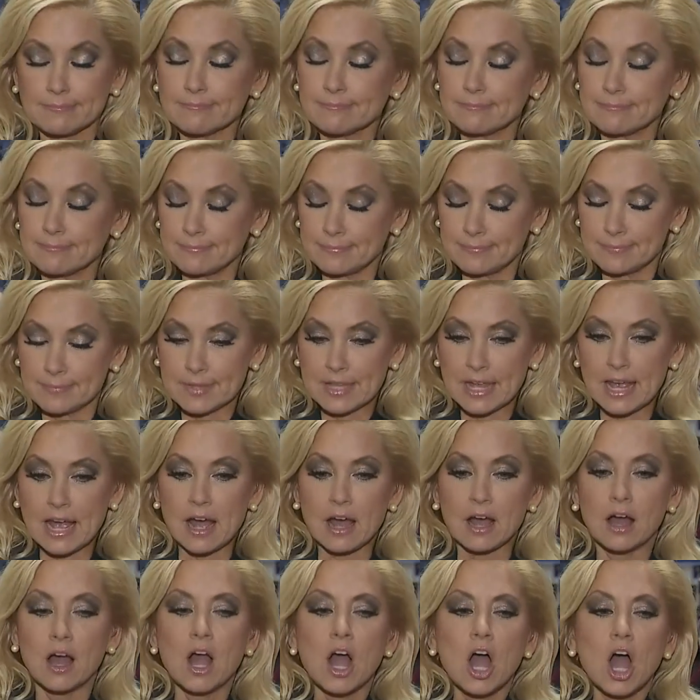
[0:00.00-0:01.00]

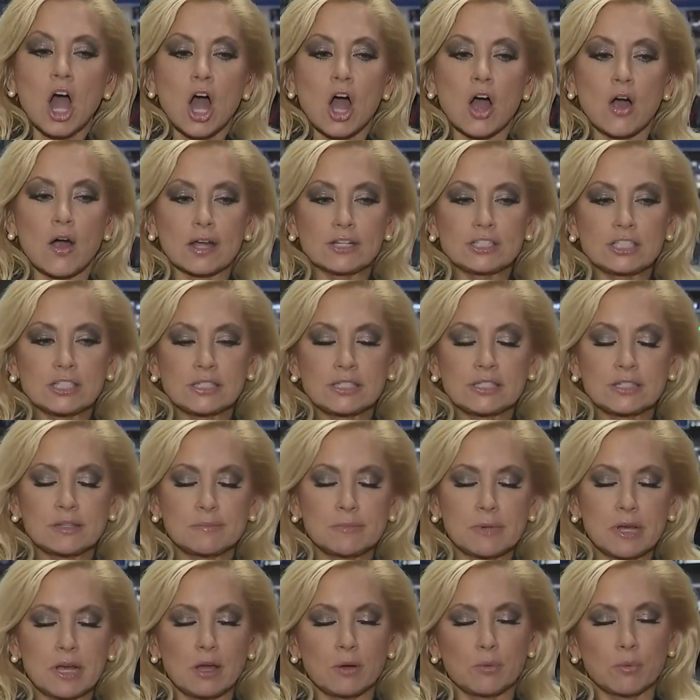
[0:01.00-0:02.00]
Yeah. All right. Just
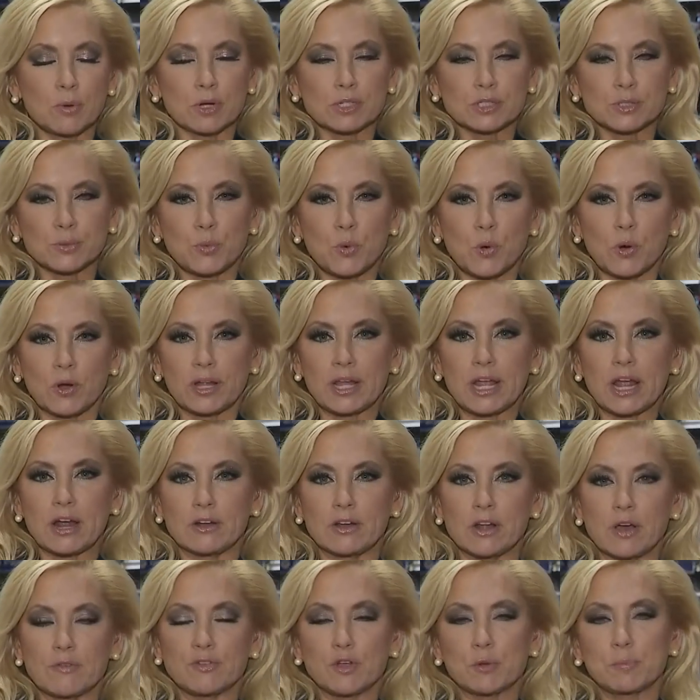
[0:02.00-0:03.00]
some words of warning
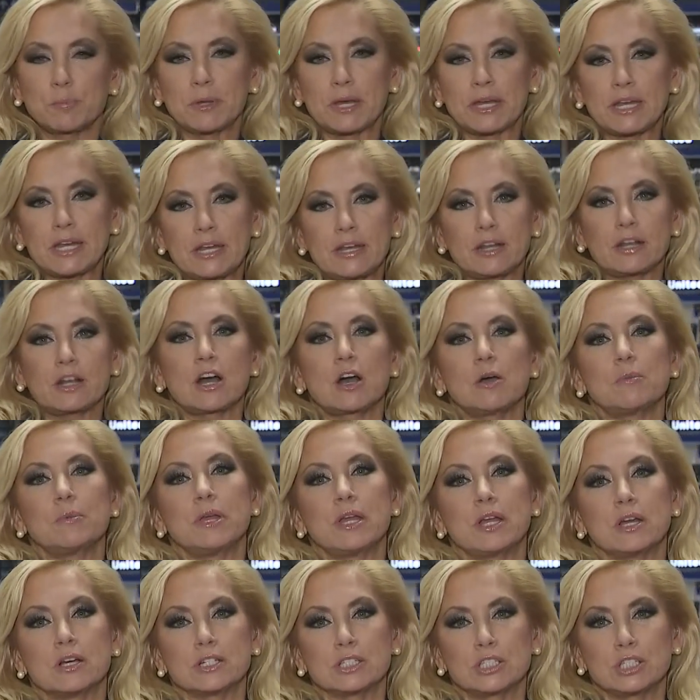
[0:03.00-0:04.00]
here. Now, if you're planning to come
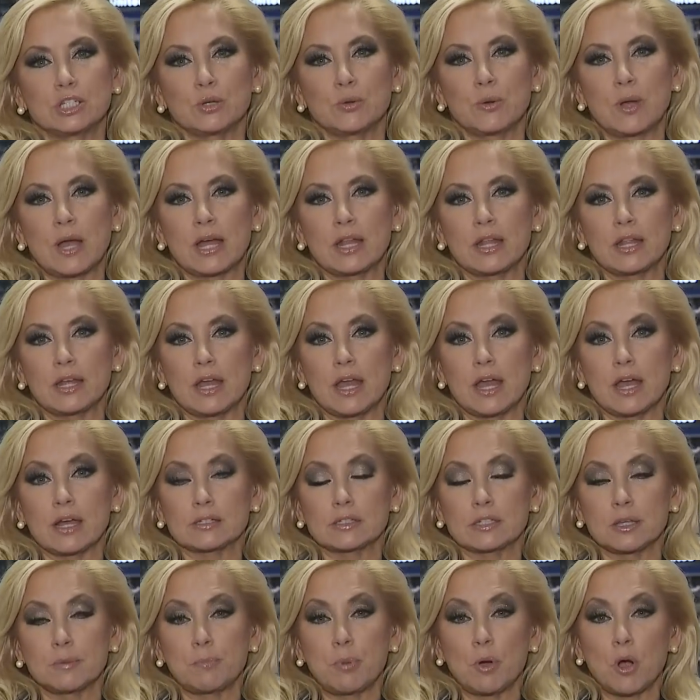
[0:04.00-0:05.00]
here to
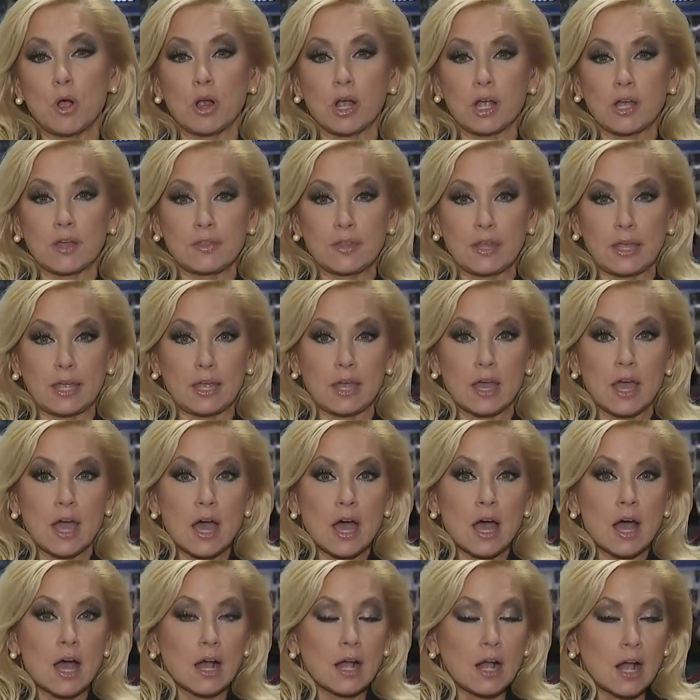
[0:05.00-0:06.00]
LAX and park in the
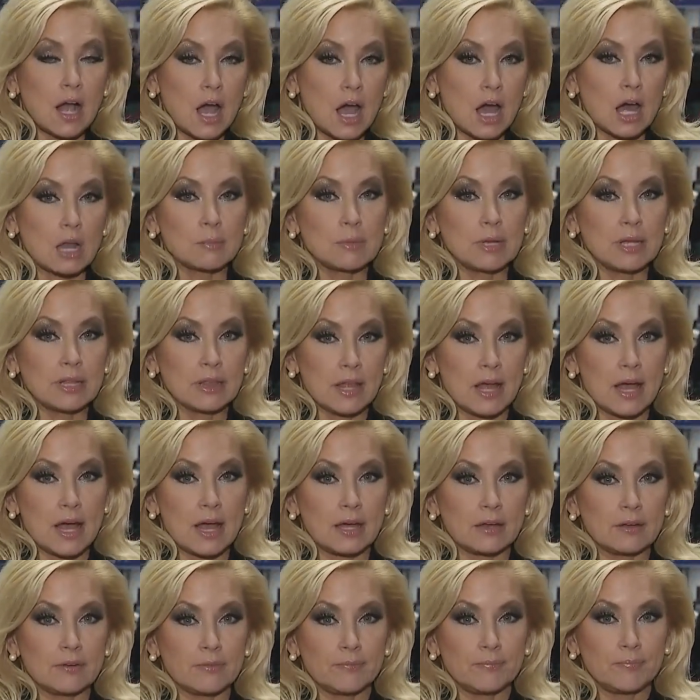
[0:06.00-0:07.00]
economy
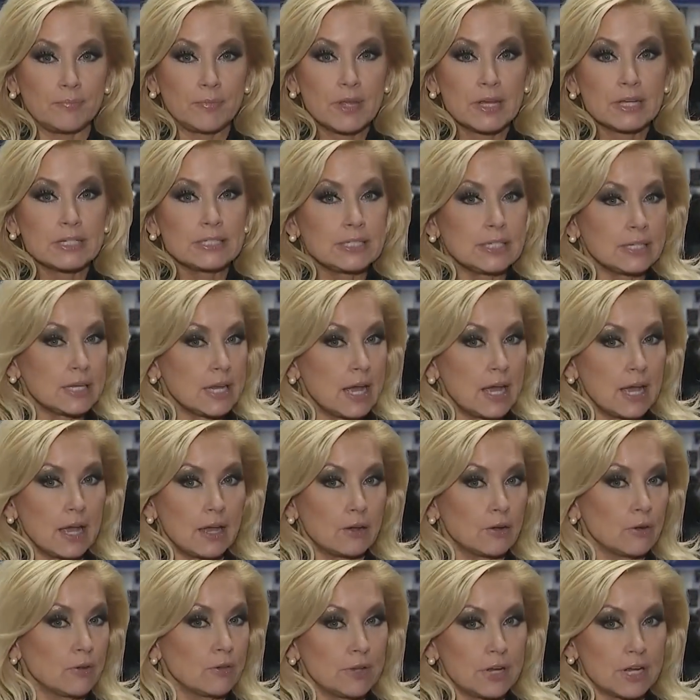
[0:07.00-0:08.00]
lot
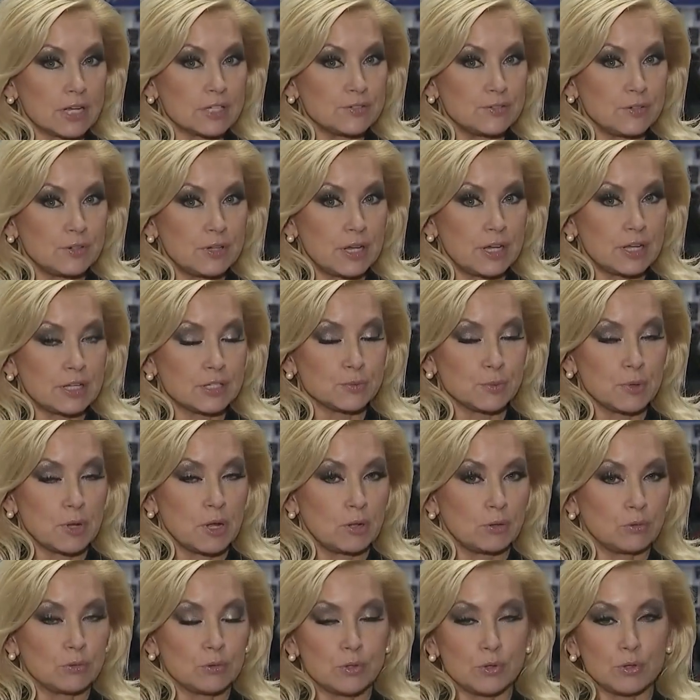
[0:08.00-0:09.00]
tonight or the next few days,
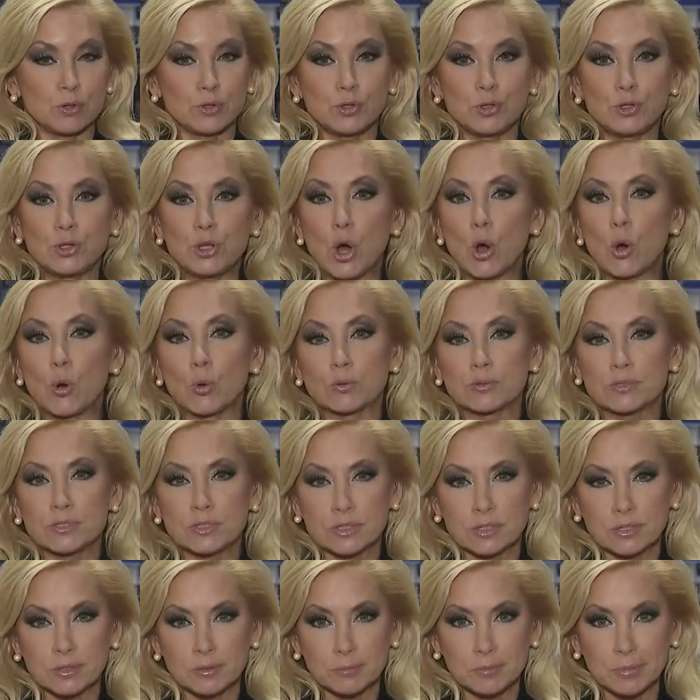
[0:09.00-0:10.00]
well, don't,
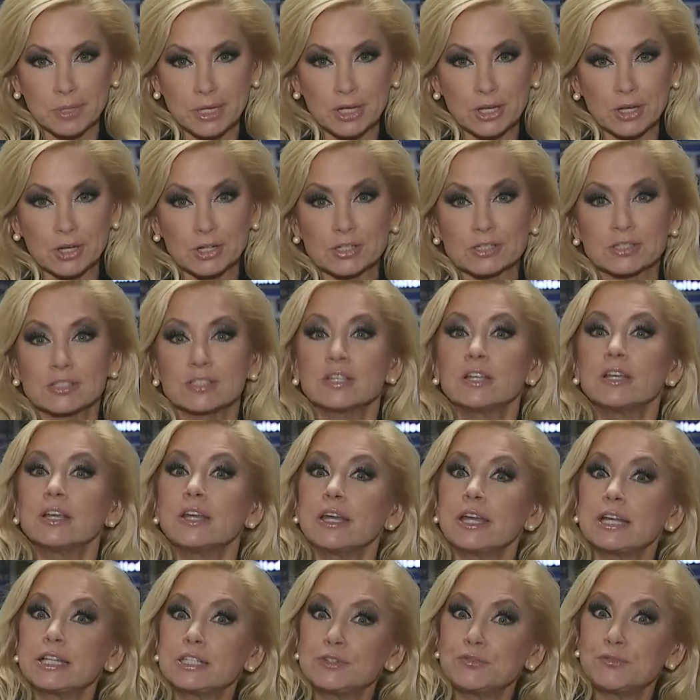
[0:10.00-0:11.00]
because
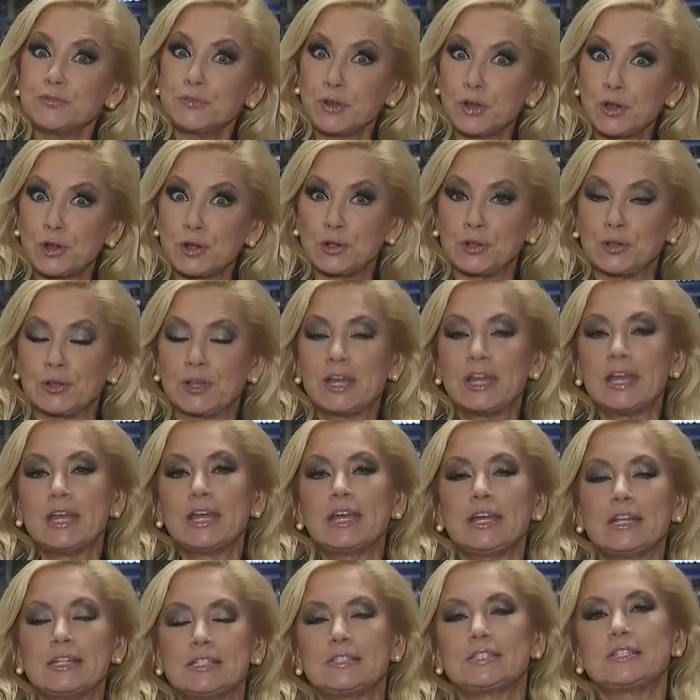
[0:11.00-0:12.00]
it's full.
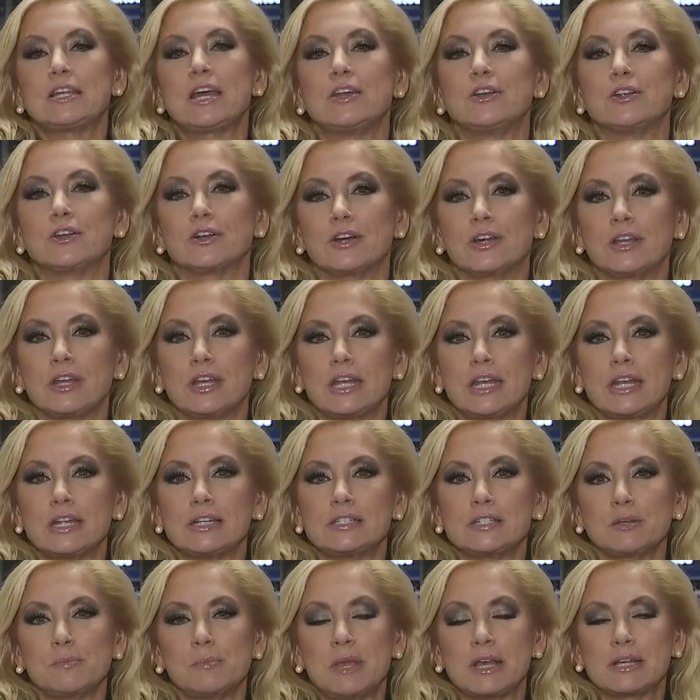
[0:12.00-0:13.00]
Instead, you're going to
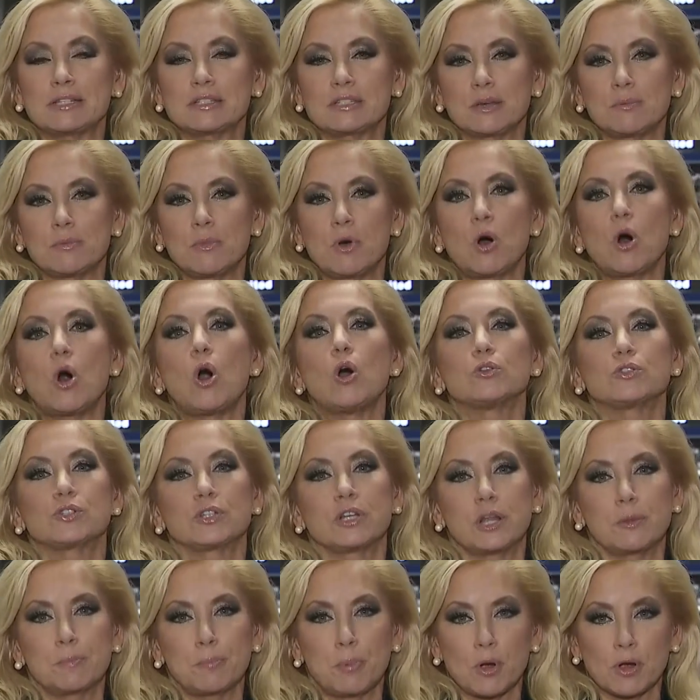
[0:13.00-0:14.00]
need to make some
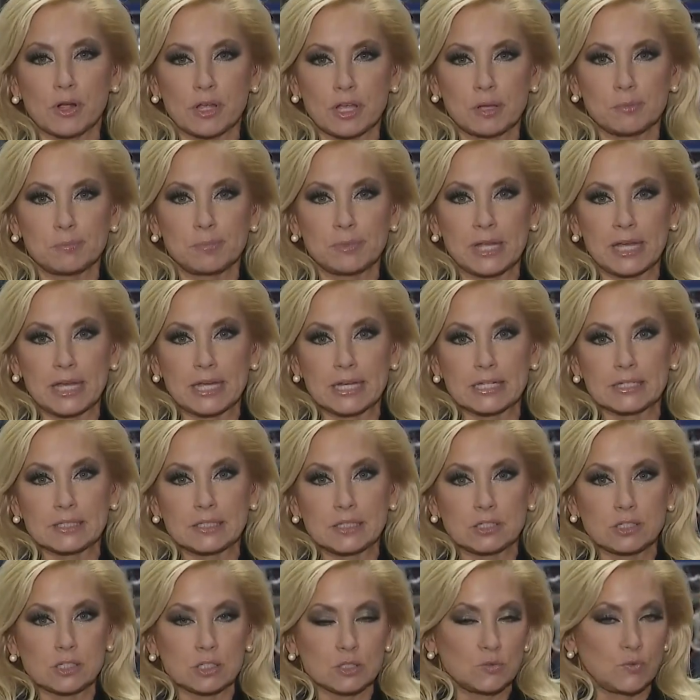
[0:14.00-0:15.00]
alternate parking
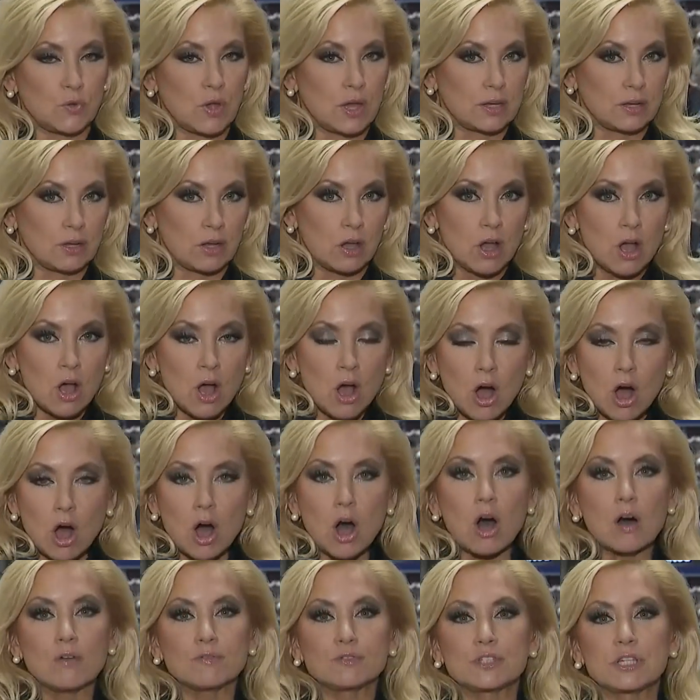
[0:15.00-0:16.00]
plans, such as find a
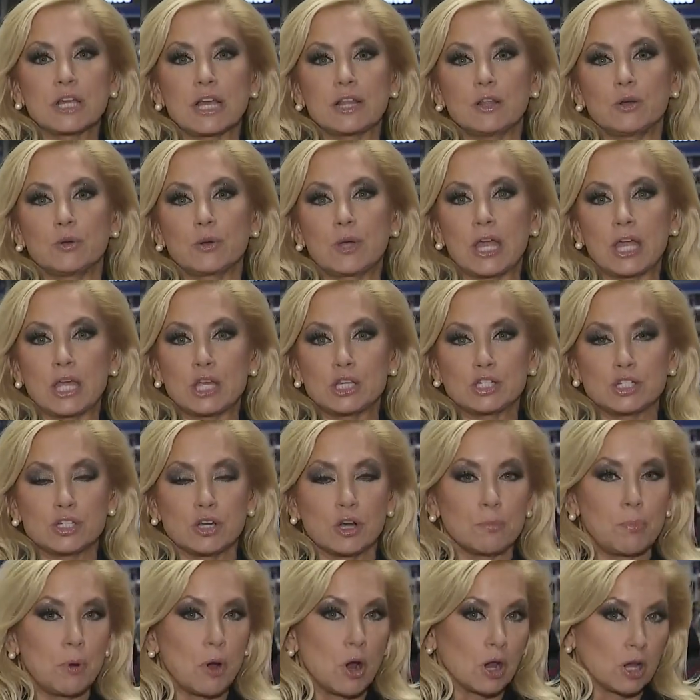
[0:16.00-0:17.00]
off-site location
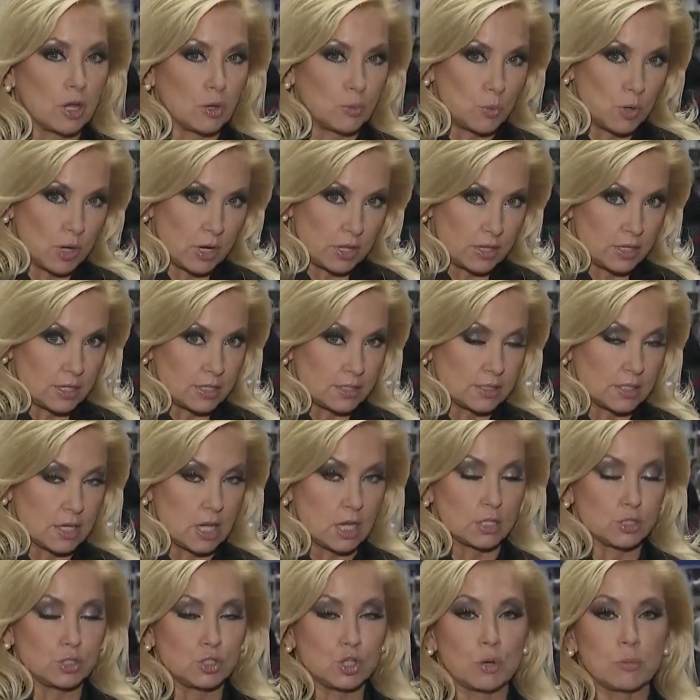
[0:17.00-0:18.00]
or park in one of these
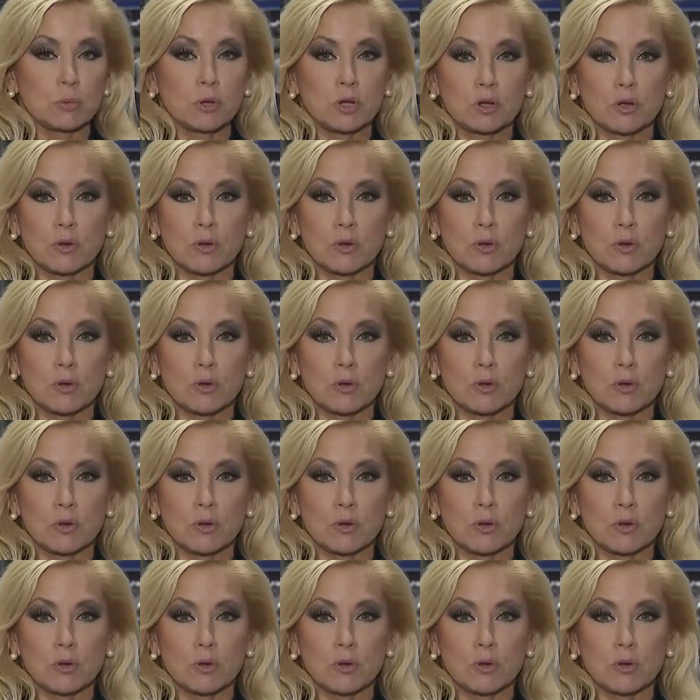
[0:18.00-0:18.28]
terminal